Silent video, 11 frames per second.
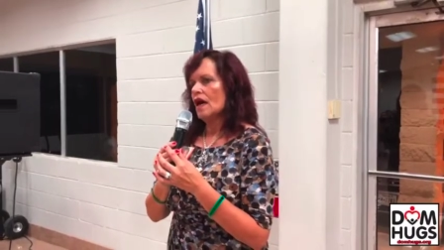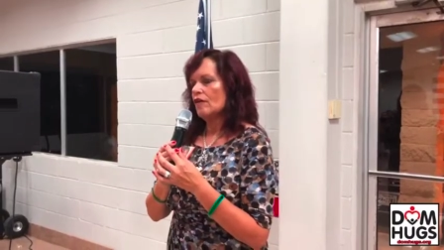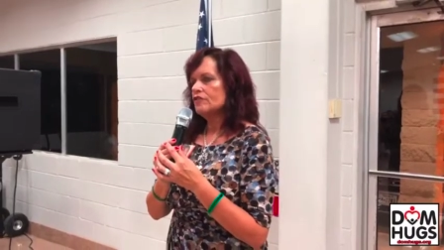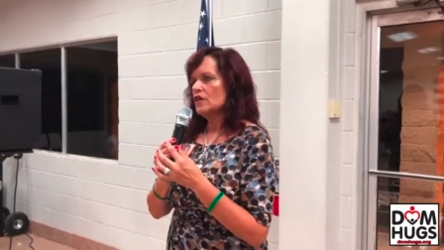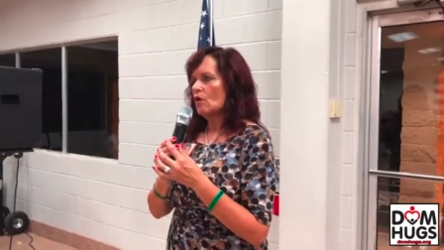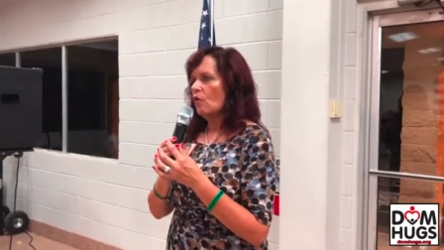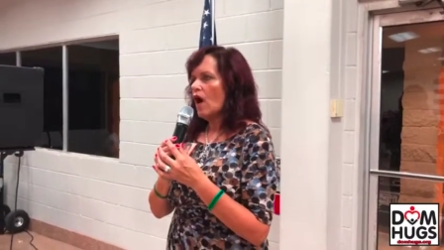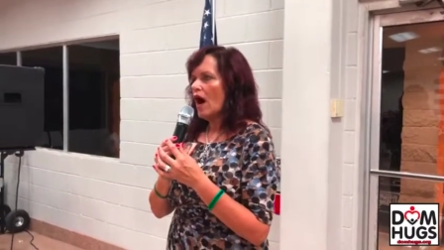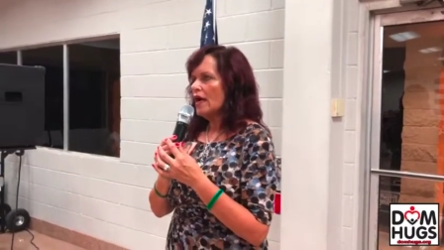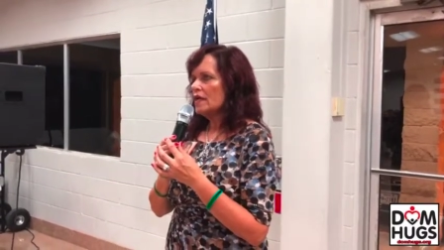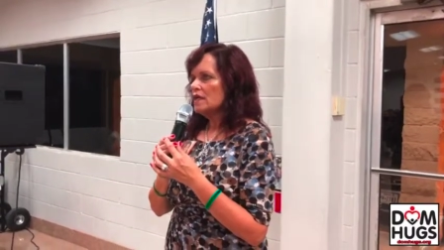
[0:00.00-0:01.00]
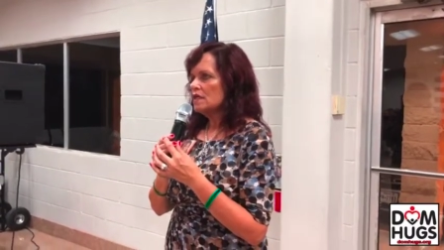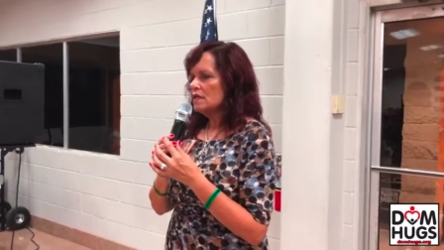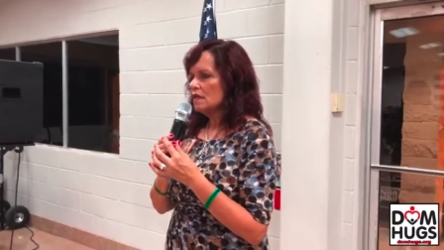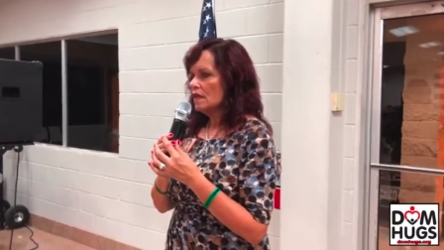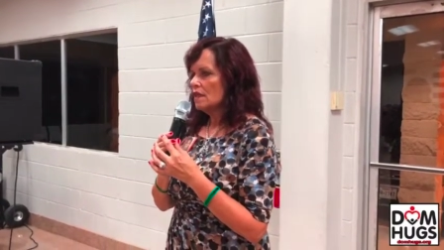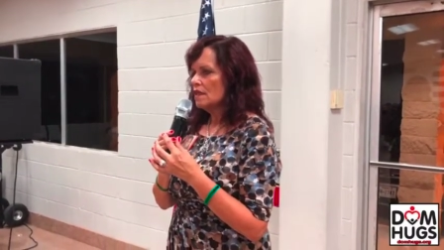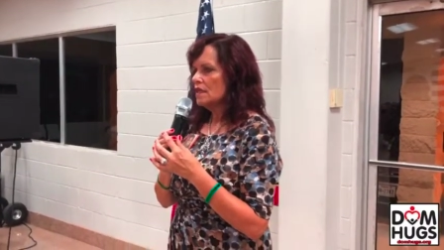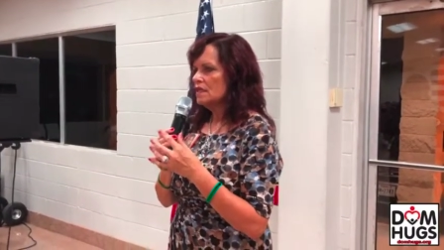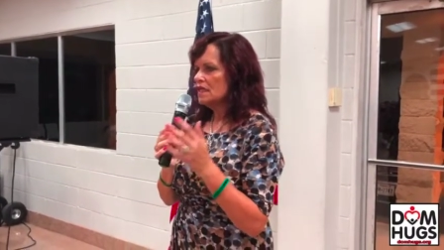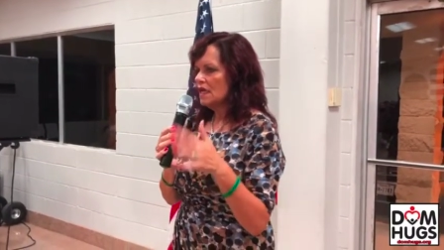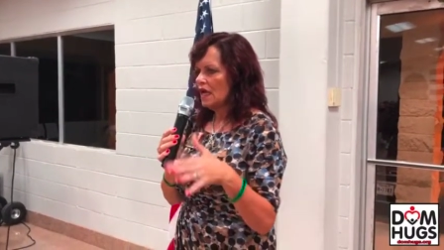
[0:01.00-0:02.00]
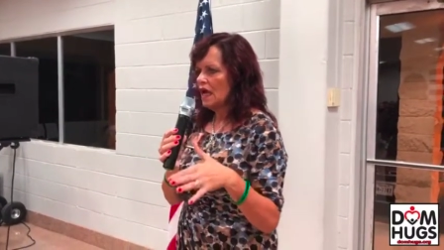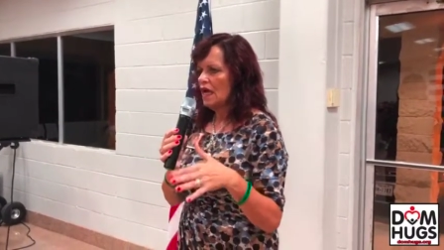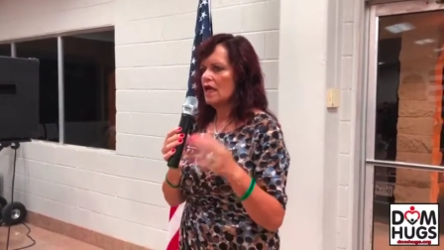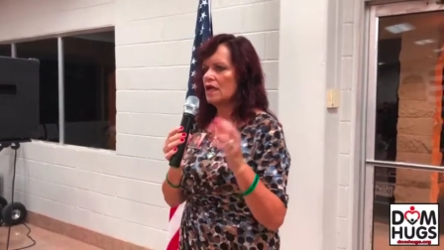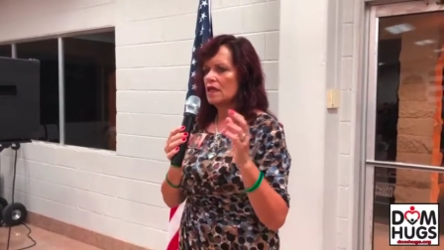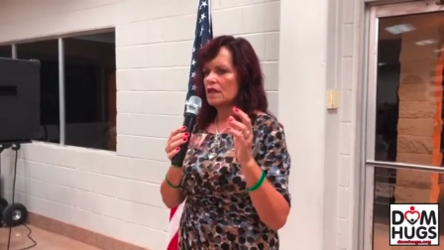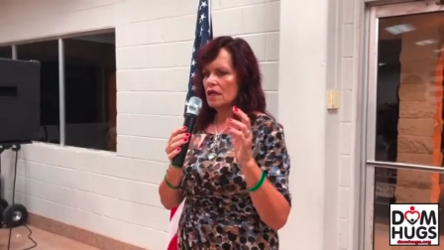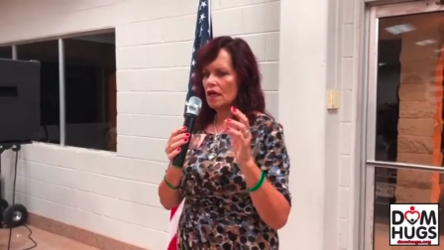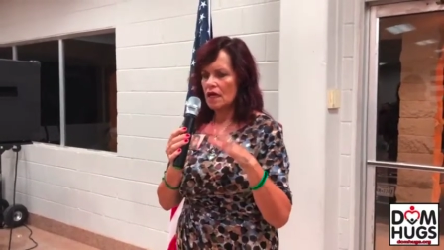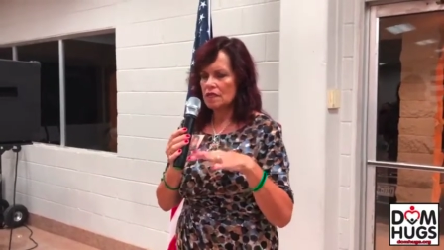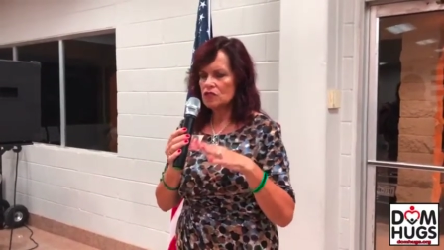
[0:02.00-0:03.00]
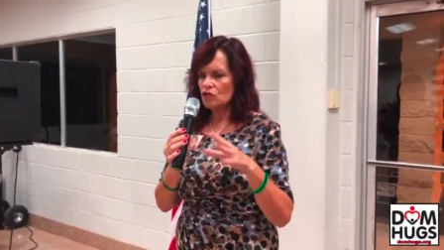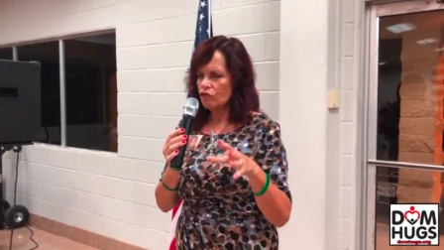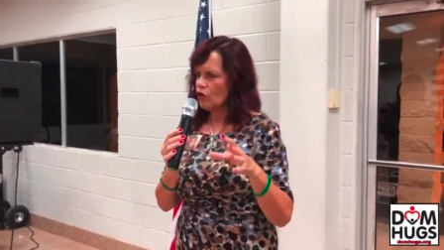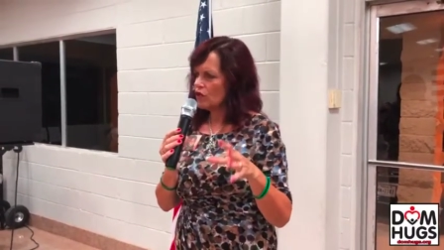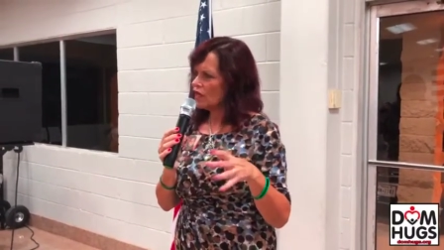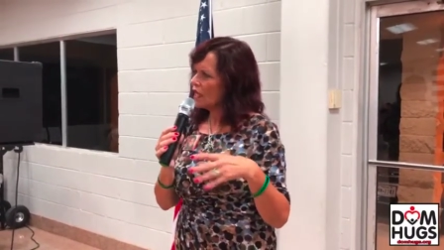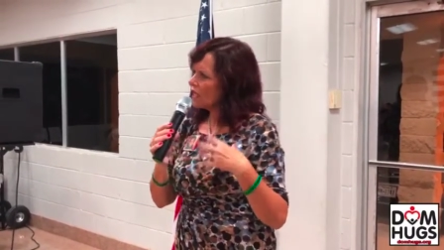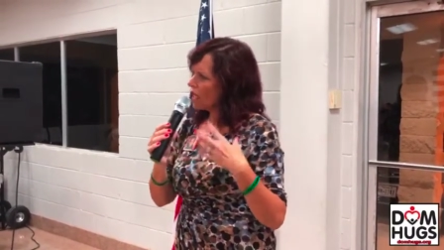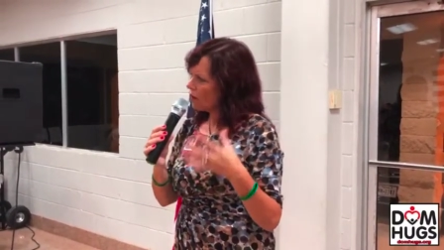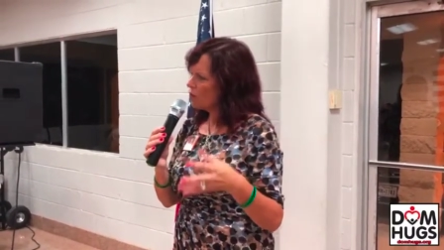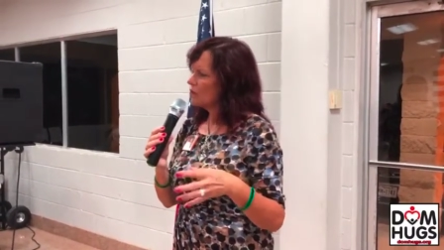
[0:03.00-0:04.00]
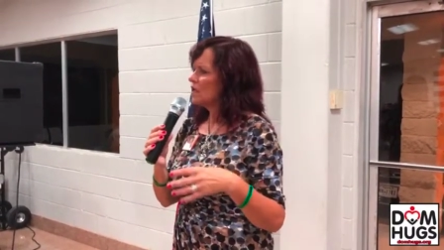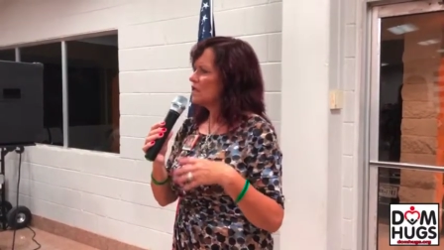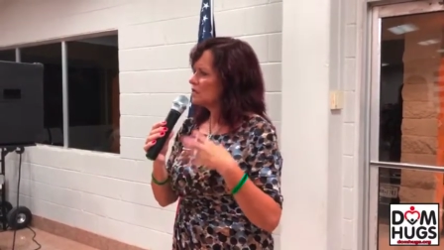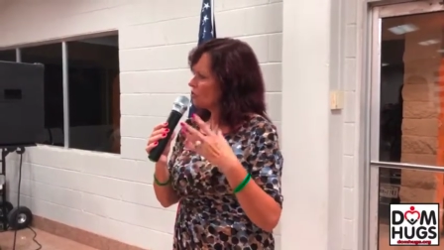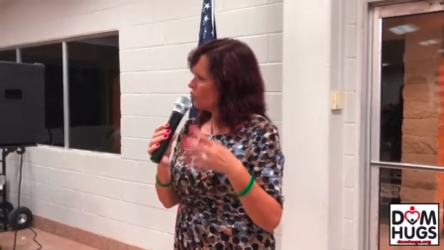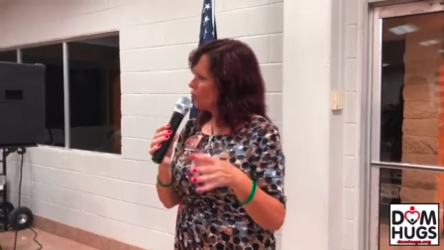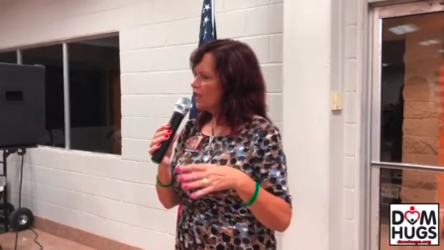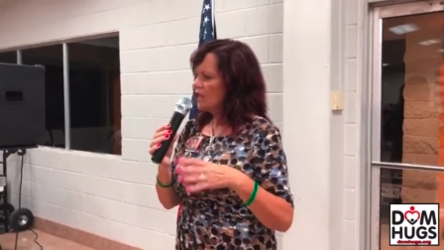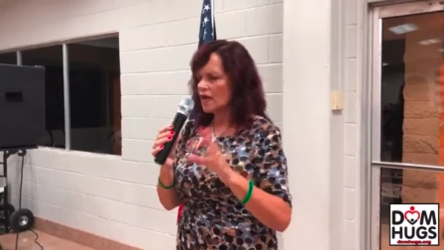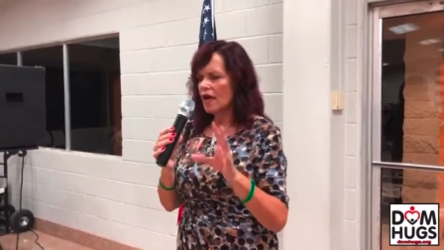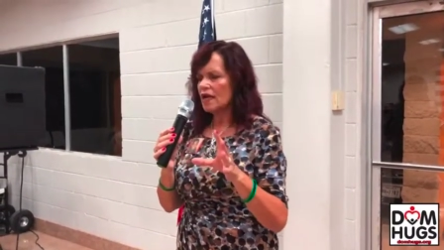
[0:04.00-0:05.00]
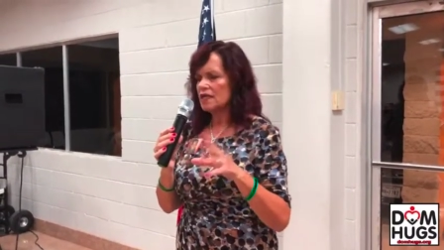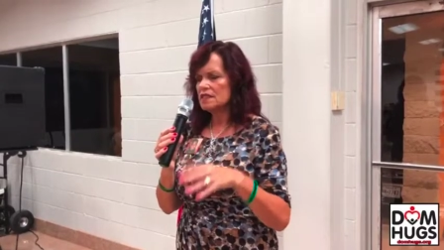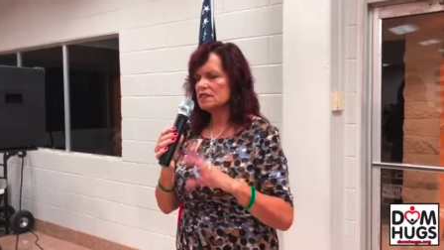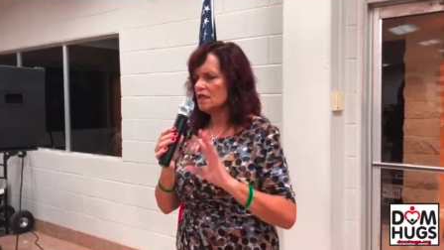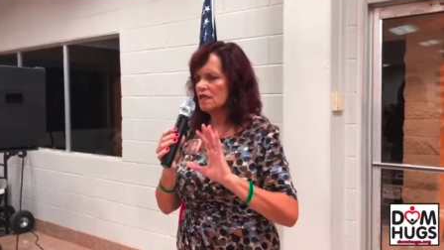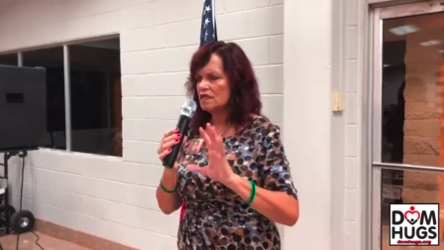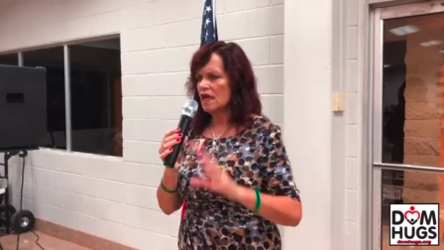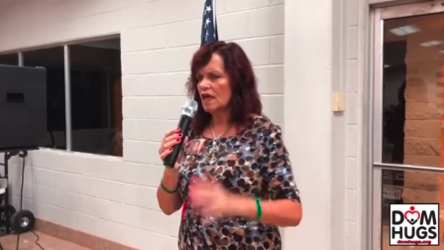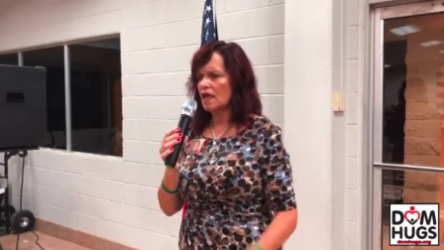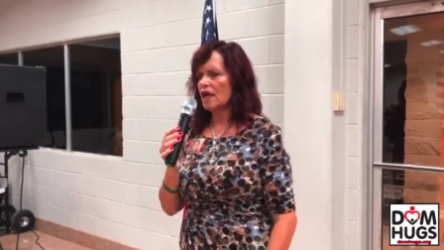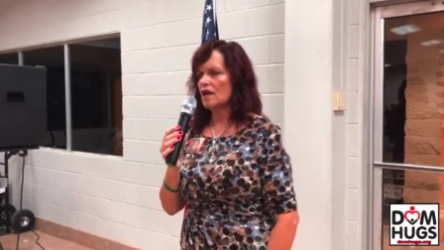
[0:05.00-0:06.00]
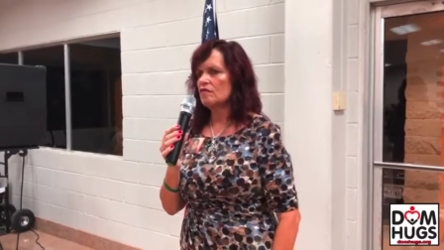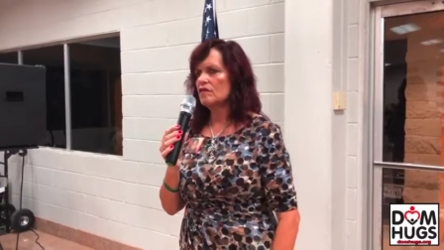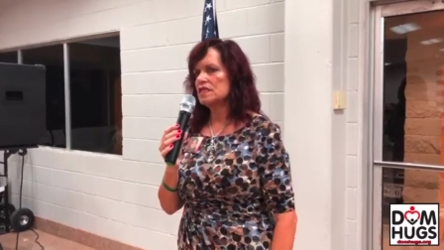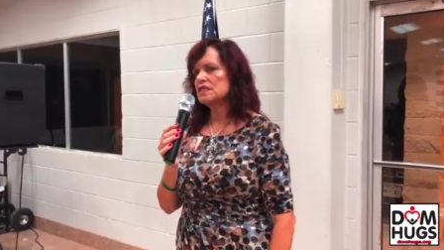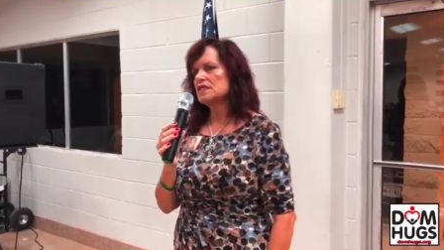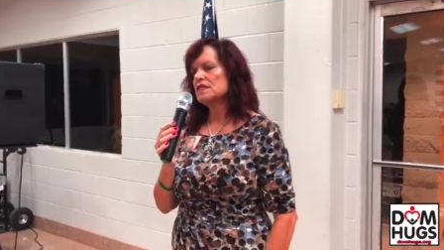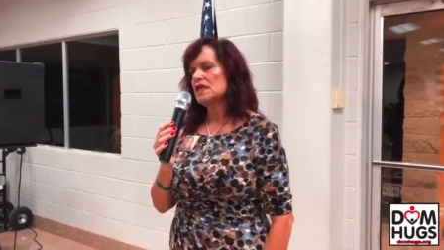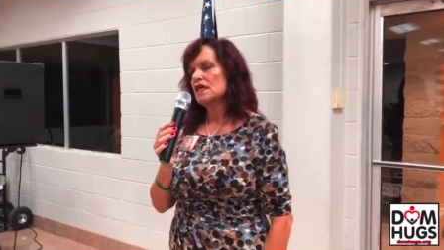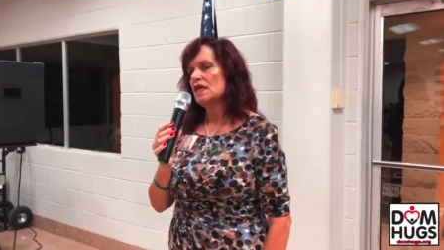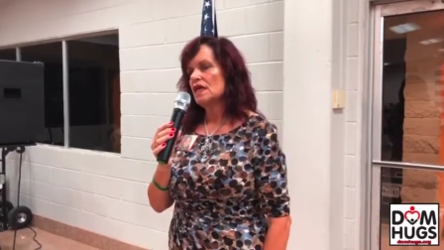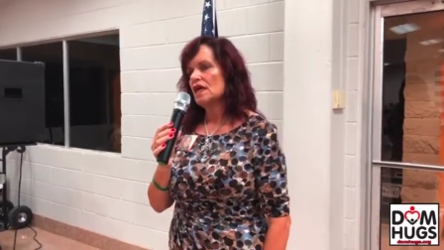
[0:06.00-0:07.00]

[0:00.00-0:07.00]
after a while, the DA and so forth, they came and told me they got us, they'd take care of us,